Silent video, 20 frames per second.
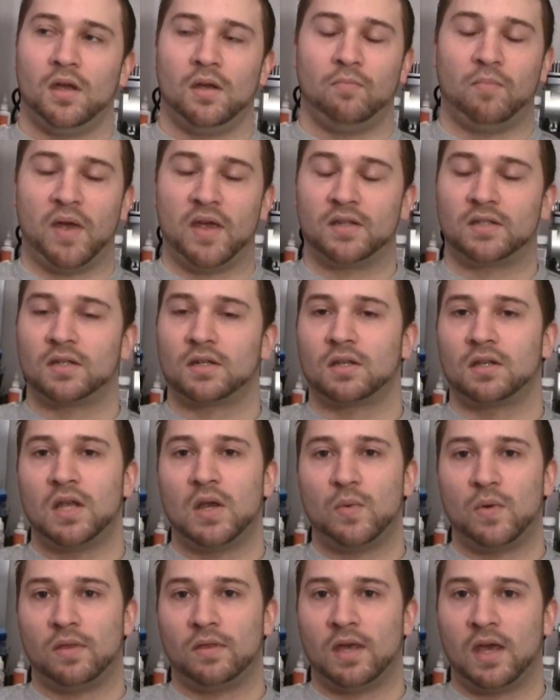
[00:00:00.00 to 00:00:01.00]
Basically
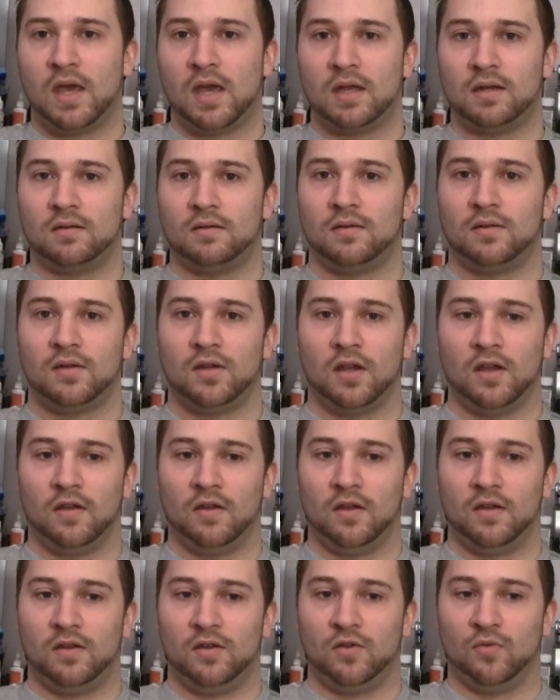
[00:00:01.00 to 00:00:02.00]
with that,
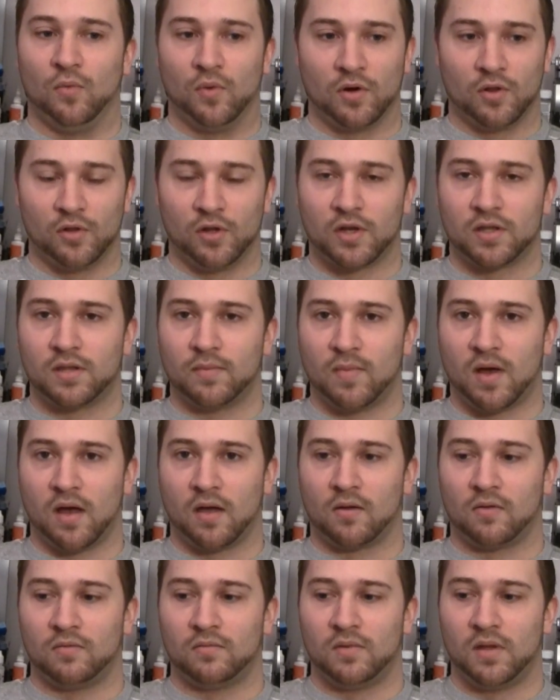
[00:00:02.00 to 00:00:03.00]
you want to look at the
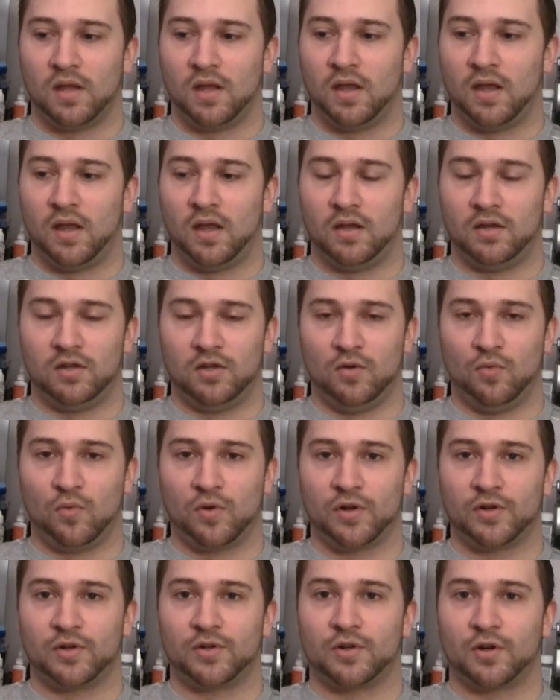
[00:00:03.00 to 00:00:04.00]
model and you
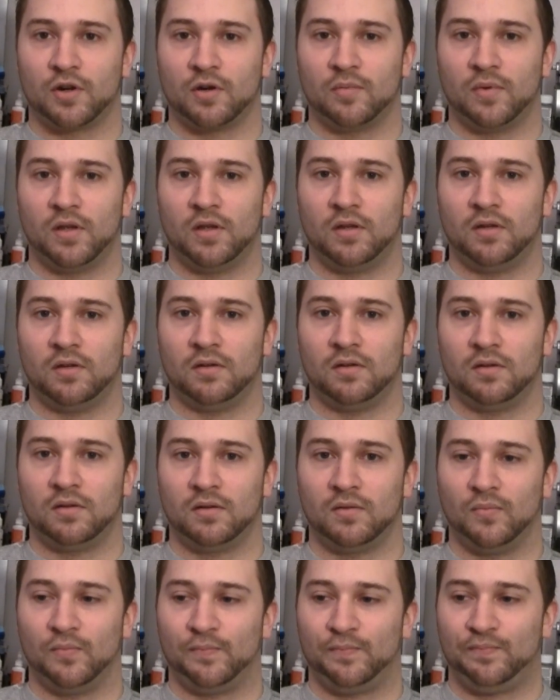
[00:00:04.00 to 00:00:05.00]
want to determine,
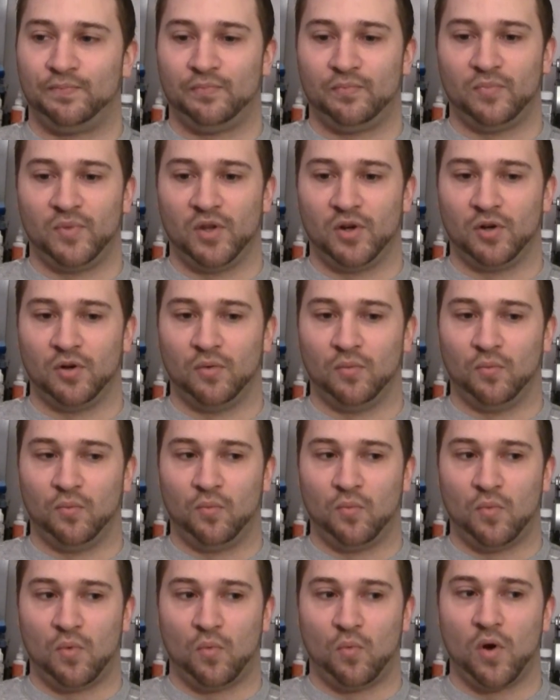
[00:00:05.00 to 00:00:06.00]

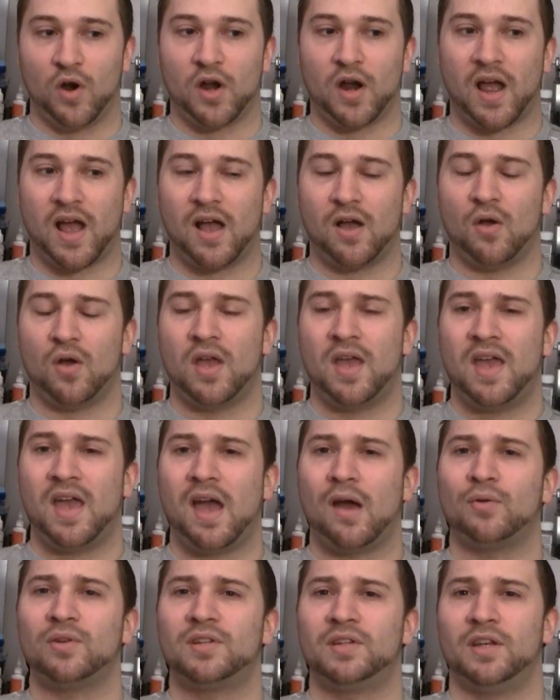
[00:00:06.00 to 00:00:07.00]
how
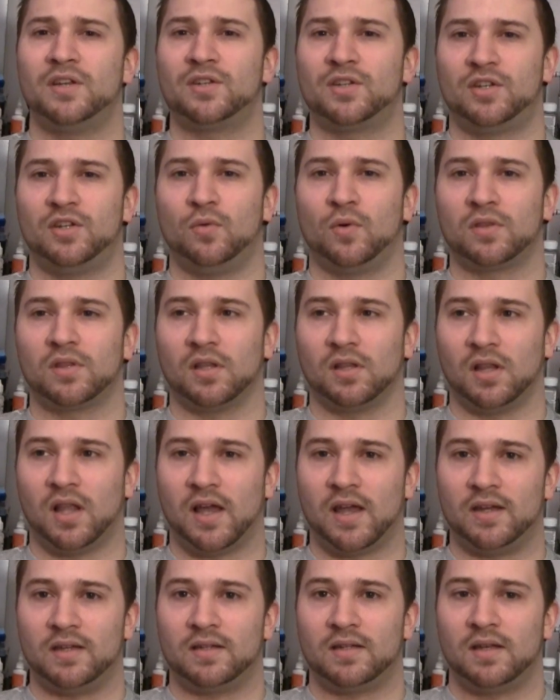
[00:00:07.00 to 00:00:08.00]
intense do you want the
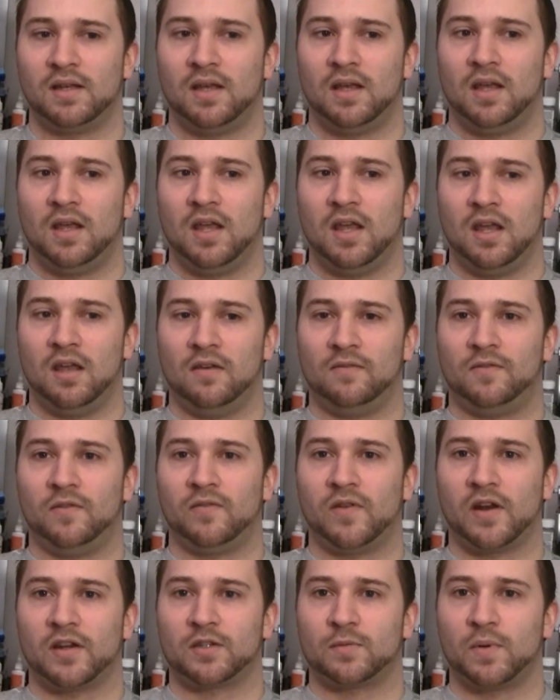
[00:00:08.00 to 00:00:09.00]
light? If you've
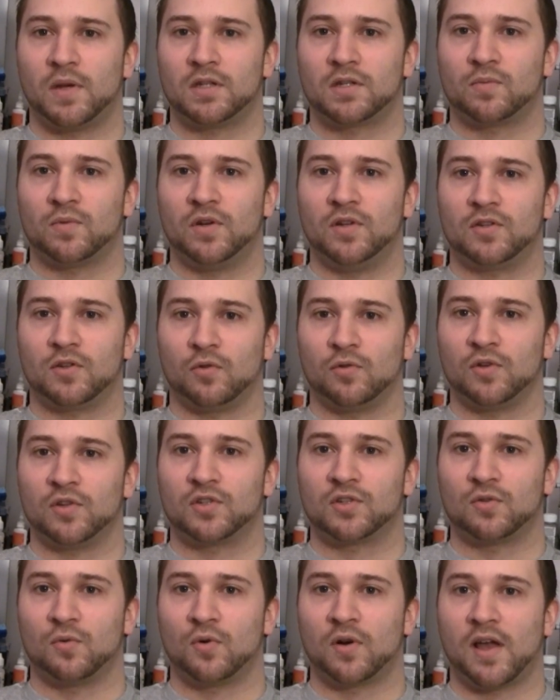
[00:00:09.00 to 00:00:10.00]
got a Space Marine, he's holding a
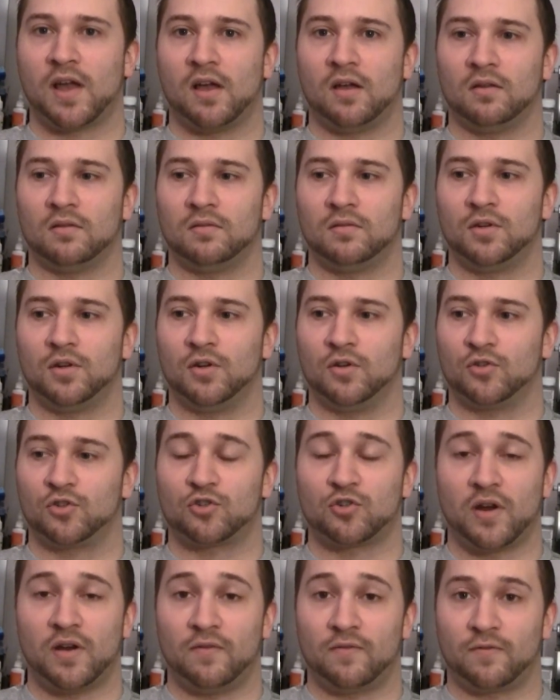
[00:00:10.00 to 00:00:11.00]
sword out,
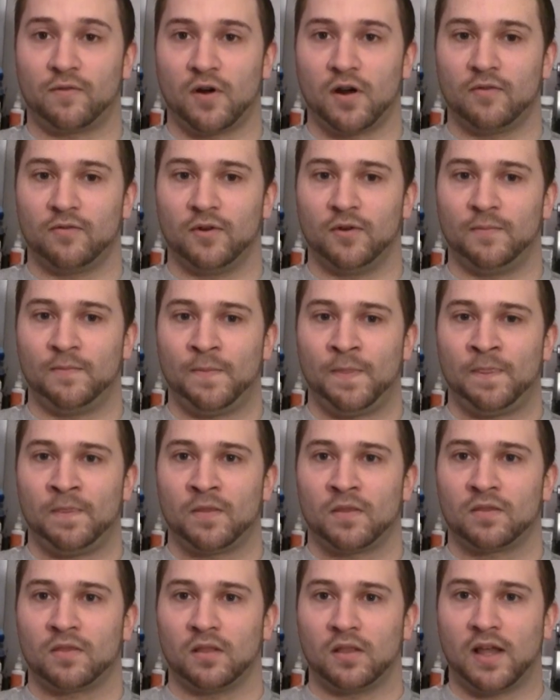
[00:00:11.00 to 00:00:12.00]
straight in front of him,
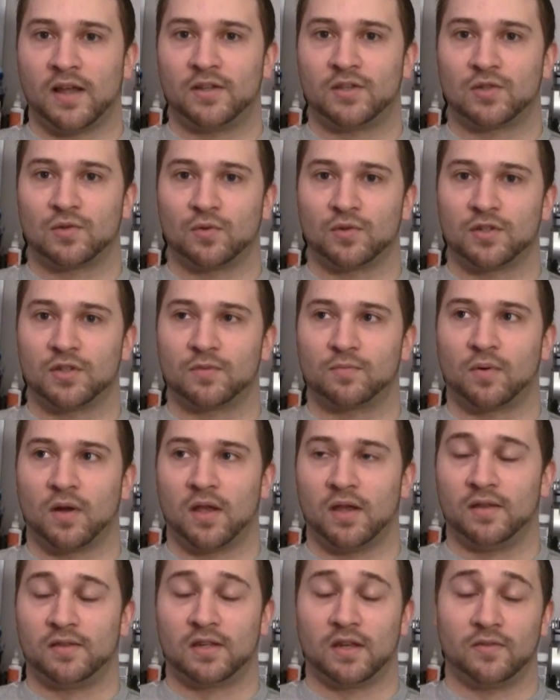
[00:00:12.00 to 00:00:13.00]
the light source is
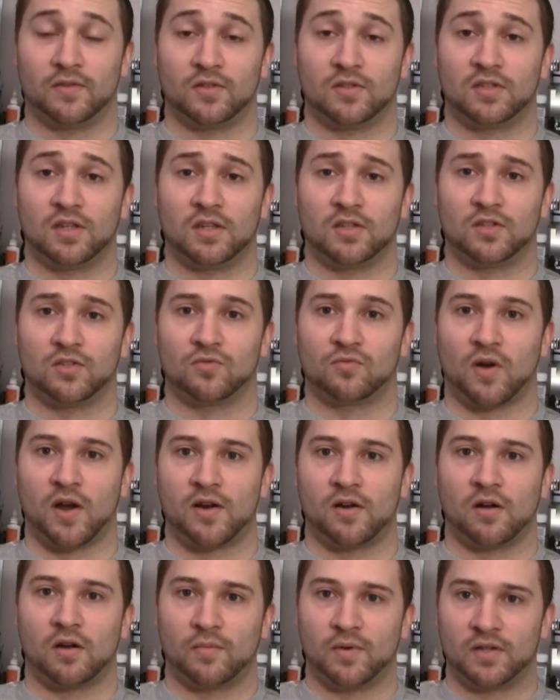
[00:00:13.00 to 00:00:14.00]
probably, say it's his
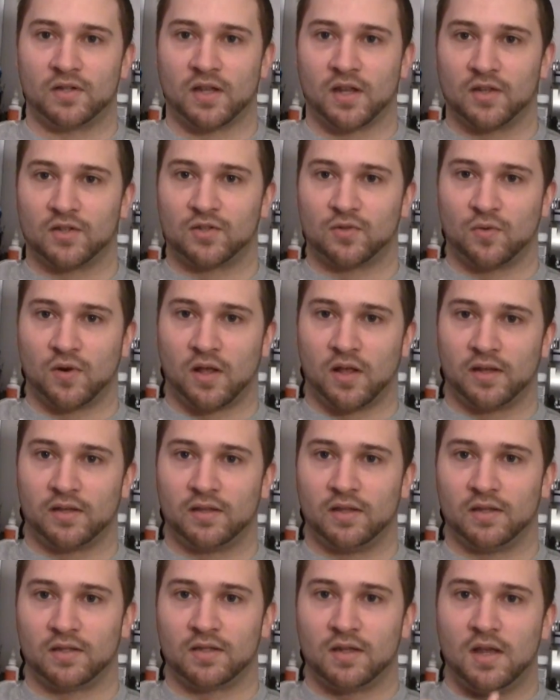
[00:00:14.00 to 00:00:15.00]
right arm, and he's got a sword out like
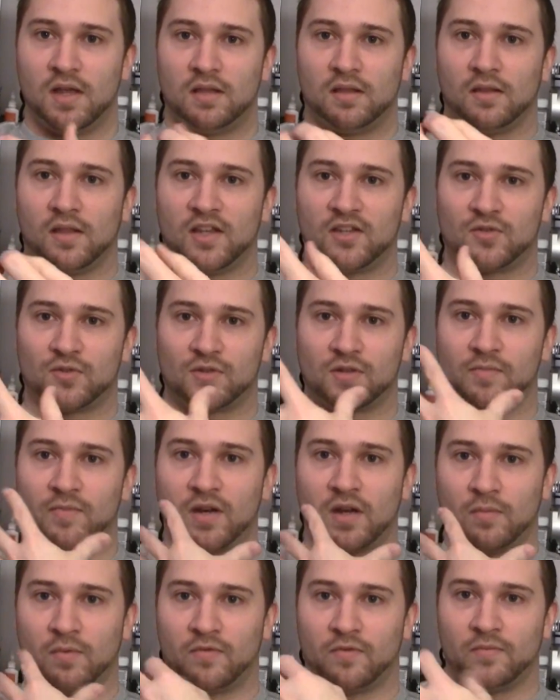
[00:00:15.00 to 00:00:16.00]
this, the light source is going
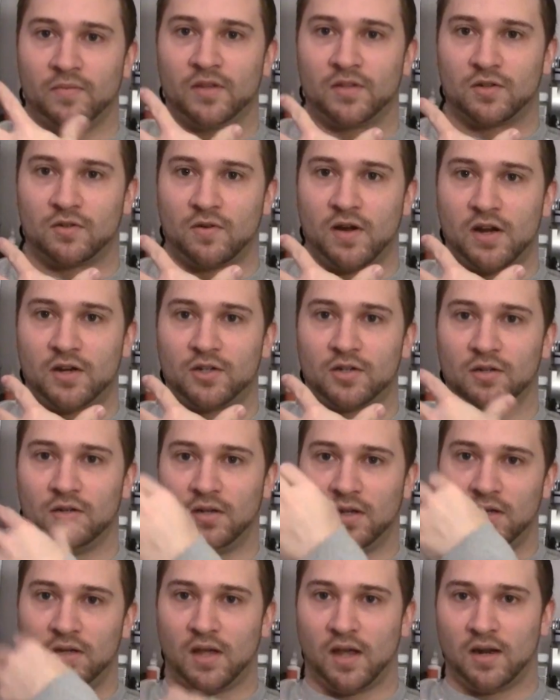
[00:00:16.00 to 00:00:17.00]
to be coming from this direction
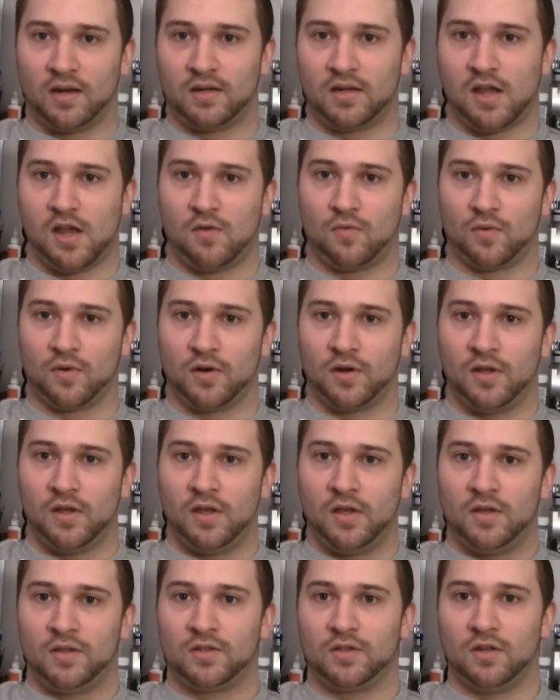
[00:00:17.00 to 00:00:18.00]
and kind of downward.
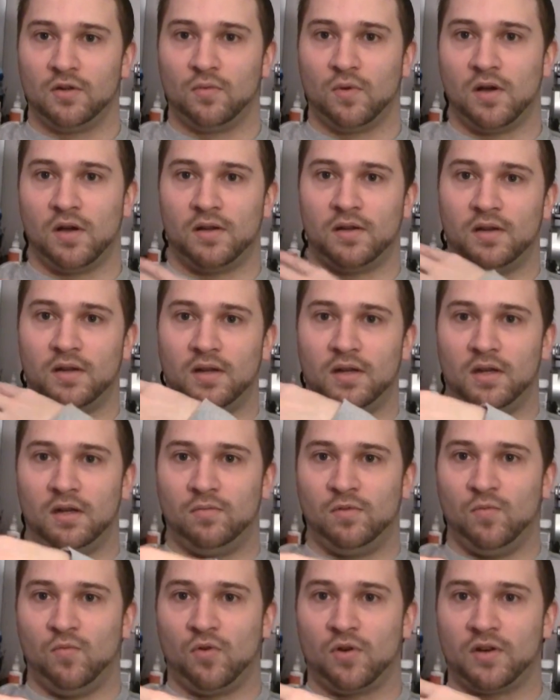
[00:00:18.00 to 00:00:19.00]
So you'd want it to
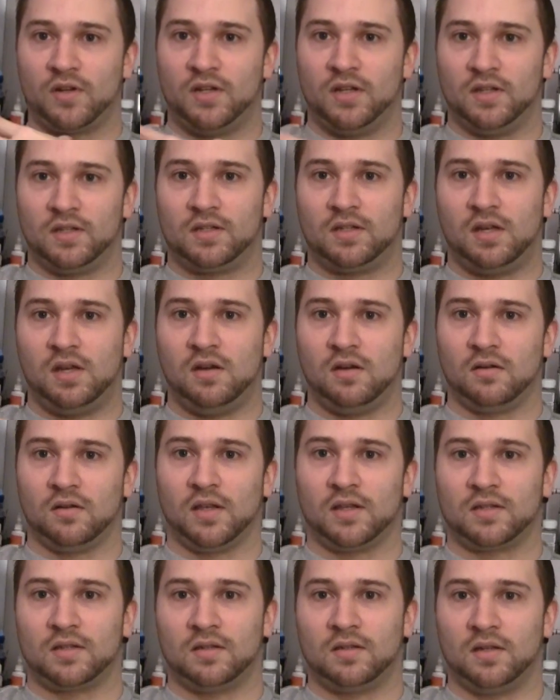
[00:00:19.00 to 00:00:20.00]
be more intense here,
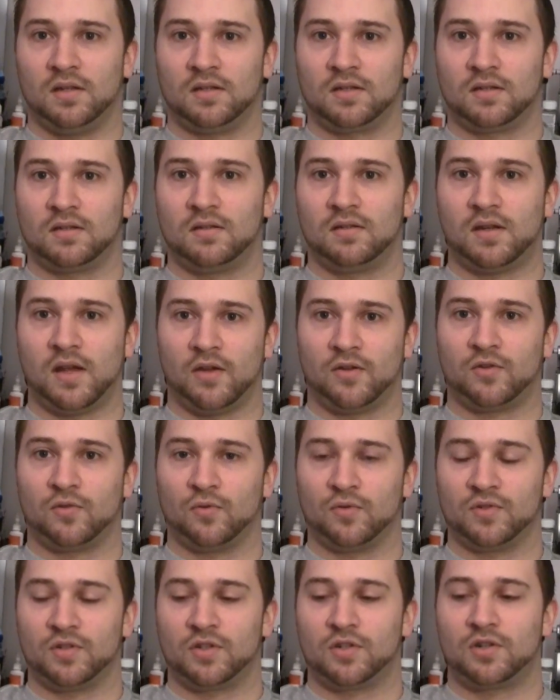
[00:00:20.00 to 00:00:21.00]
less intense down
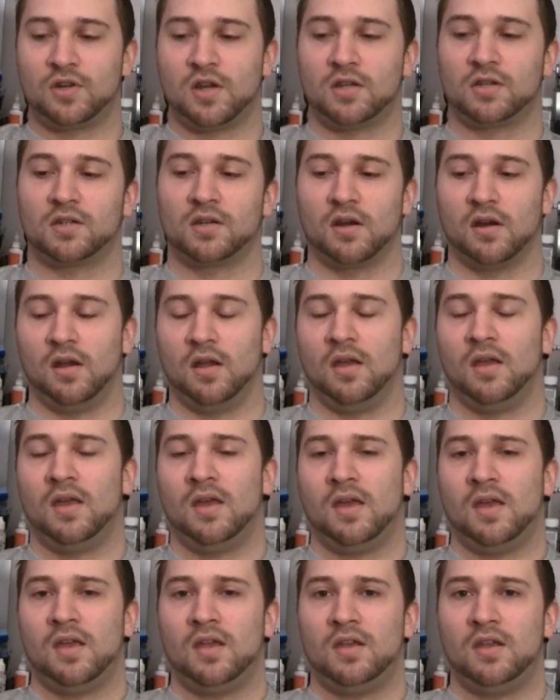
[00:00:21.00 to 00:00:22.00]
towards his chest area.
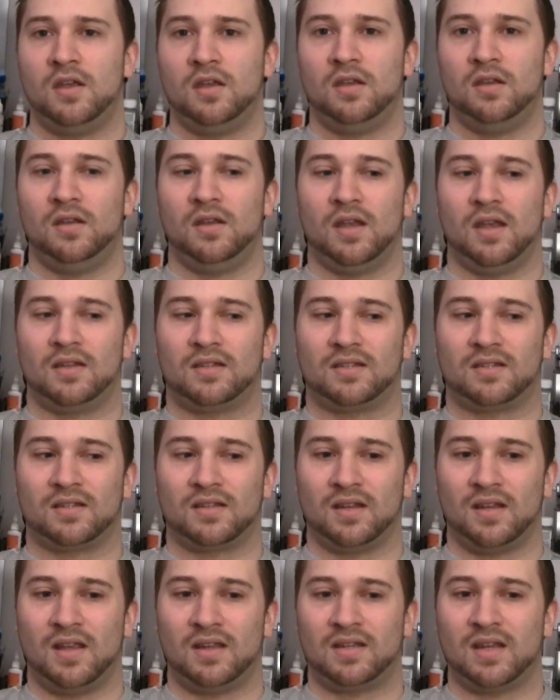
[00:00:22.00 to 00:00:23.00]

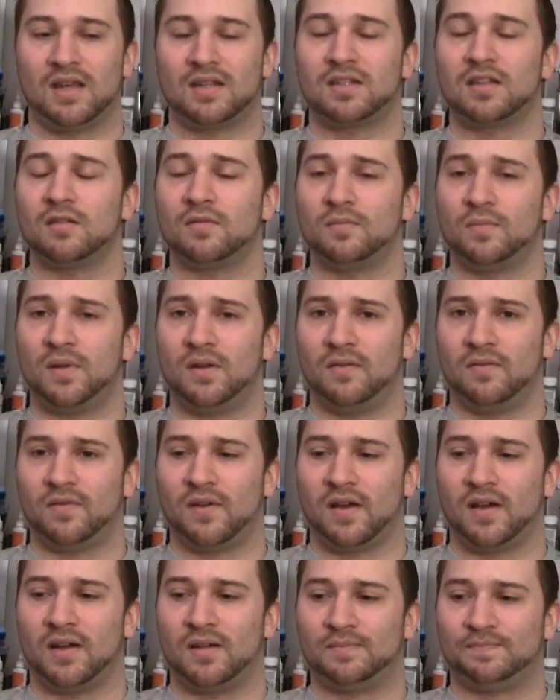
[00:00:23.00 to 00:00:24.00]
It takes a little bit
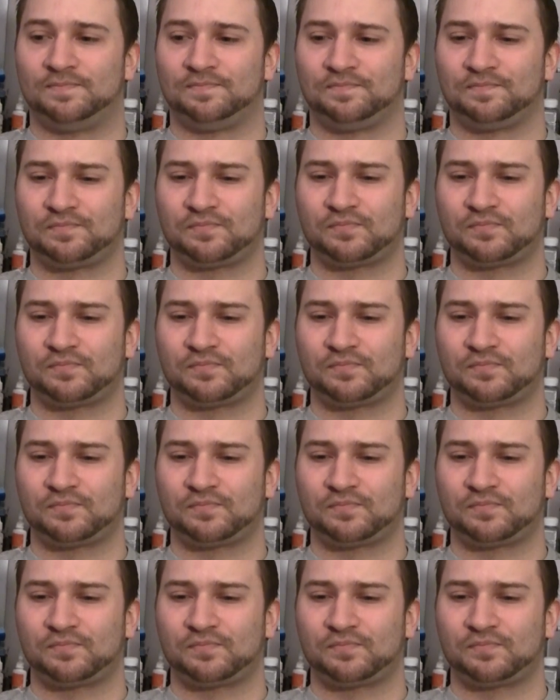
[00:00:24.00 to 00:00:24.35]
of